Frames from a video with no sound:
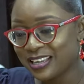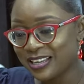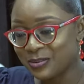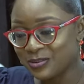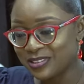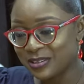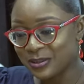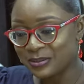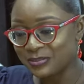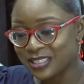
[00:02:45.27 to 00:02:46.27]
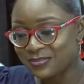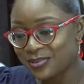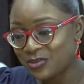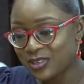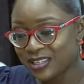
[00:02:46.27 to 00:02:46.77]
I was say
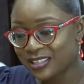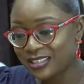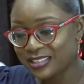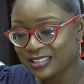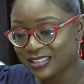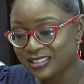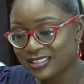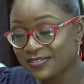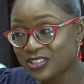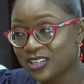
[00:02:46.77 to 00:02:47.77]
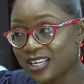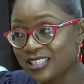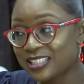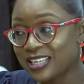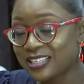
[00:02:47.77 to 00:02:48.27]
between 7 to
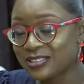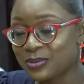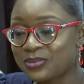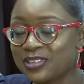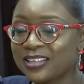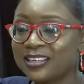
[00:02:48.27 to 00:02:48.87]
8 years old.